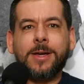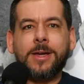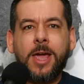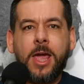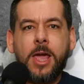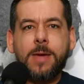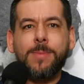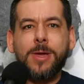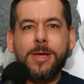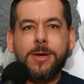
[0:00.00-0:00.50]

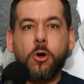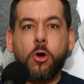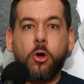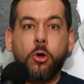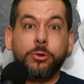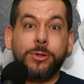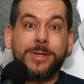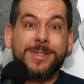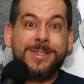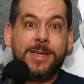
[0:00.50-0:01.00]
came in
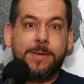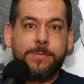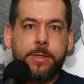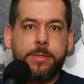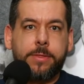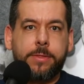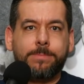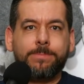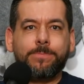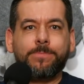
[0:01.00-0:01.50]
on the
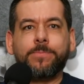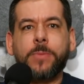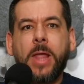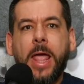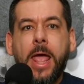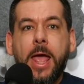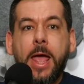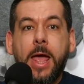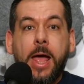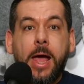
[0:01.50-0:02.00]
7th.
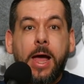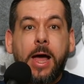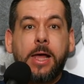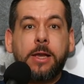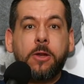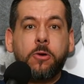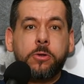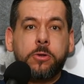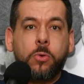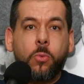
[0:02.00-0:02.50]

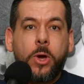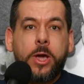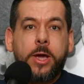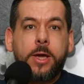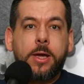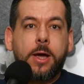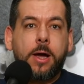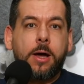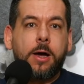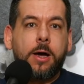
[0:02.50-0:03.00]
Along the
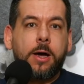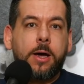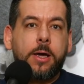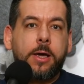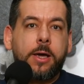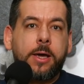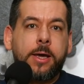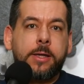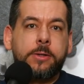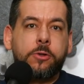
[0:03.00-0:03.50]
way,
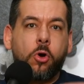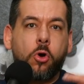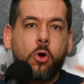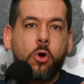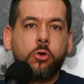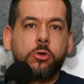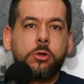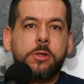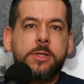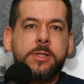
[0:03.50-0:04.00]
I had
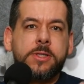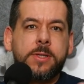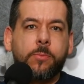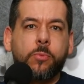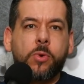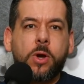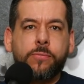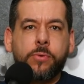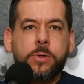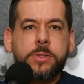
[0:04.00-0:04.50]
only
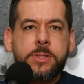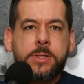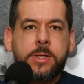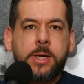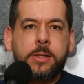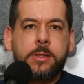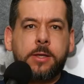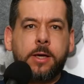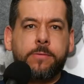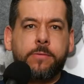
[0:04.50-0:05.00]
some reference
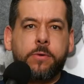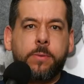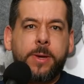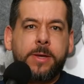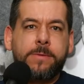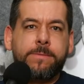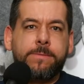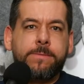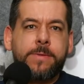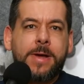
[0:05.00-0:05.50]
data from
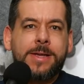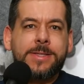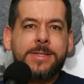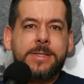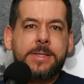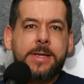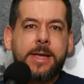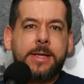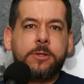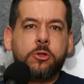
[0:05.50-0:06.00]
a
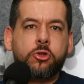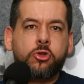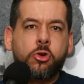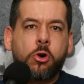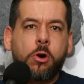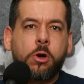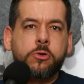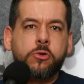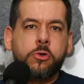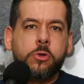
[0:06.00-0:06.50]
Fastned
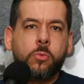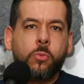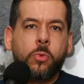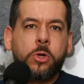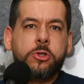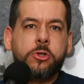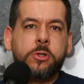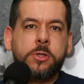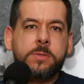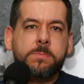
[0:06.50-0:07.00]
charger
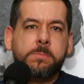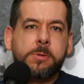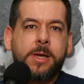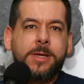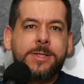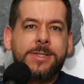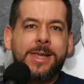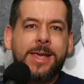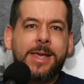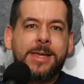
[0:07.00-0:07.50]
which
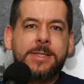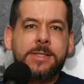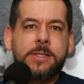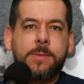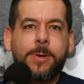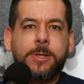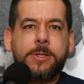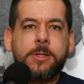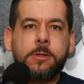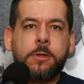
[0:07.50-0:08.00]
displays
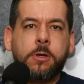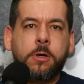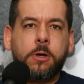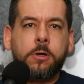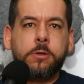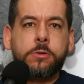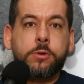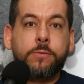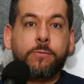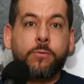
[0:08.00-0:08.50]
estimated
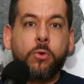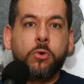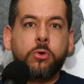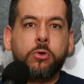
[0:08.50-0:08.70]
cost for